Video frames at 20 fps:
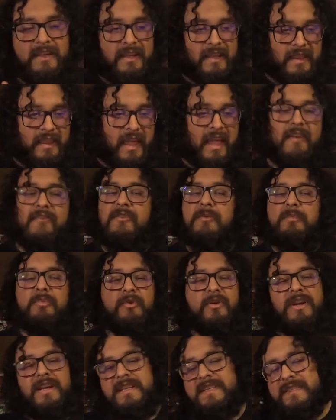they have a
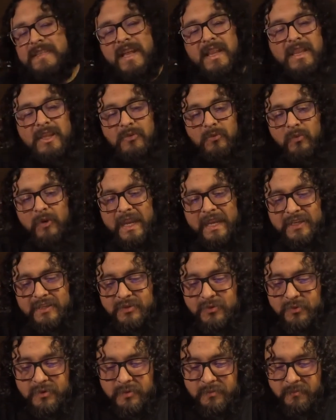pretty solid weight
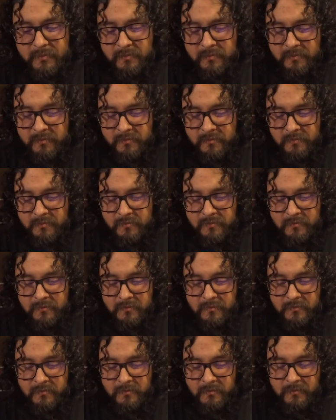to them.
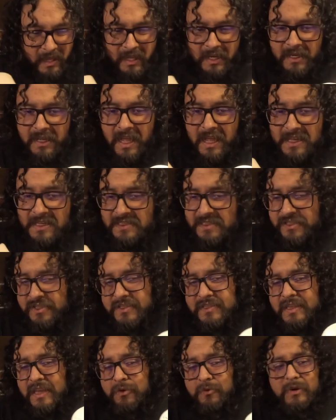And yeah, it's
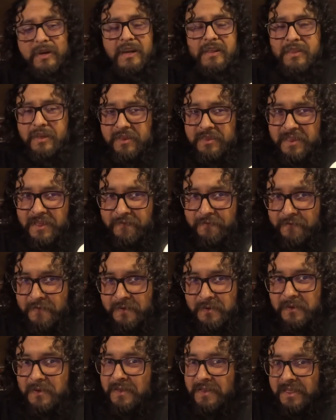just like what I thought. They
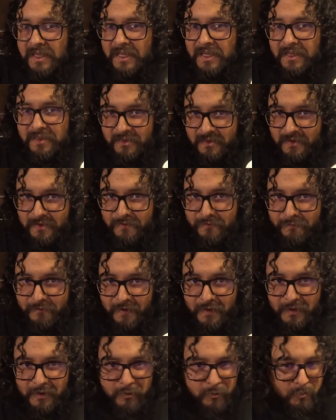feel like the
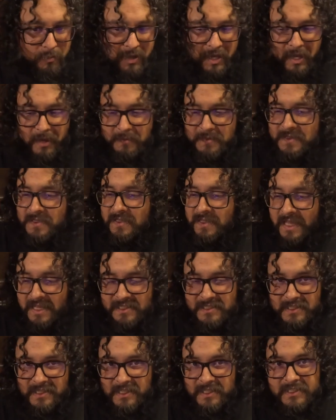Funko Pops.
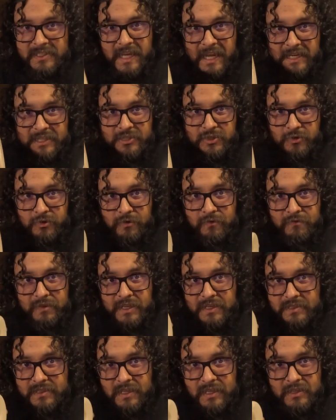That's the texture of
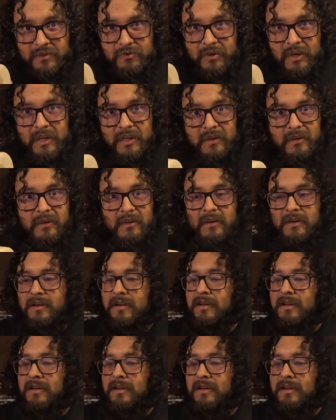these things right here.